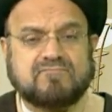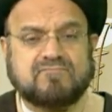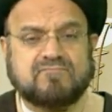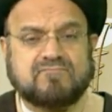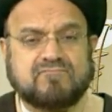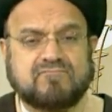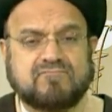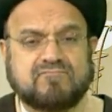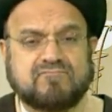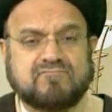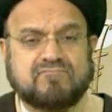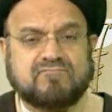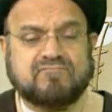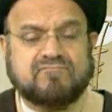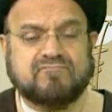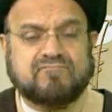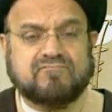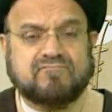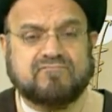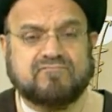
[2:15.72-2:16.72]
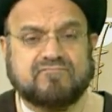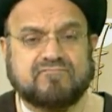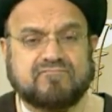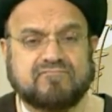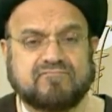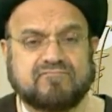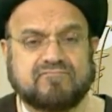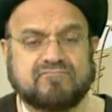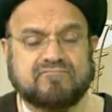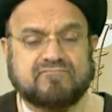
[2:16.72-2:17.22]

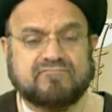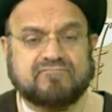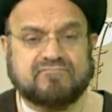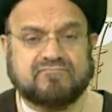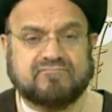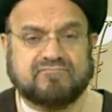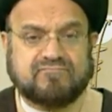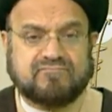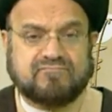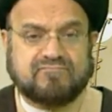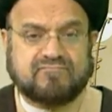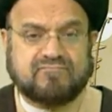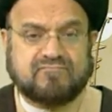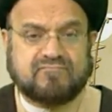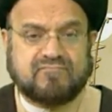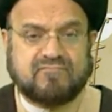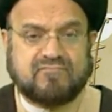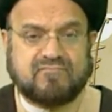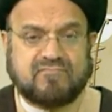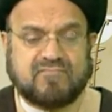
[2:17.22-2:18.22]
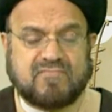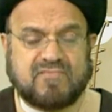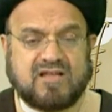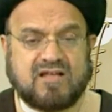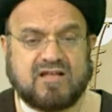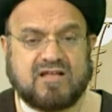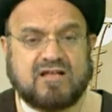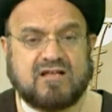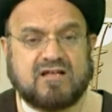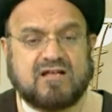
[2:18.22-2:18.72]

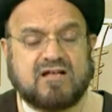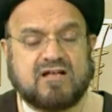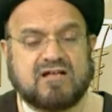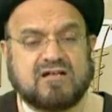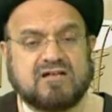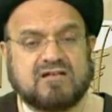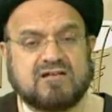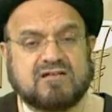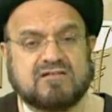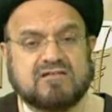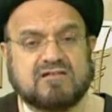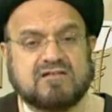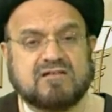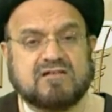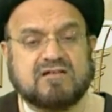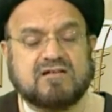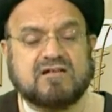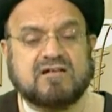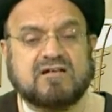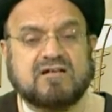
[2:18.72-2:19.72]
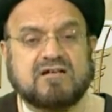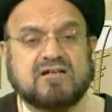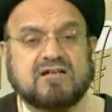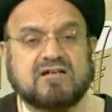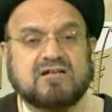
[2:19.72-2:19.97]
Nothing is said.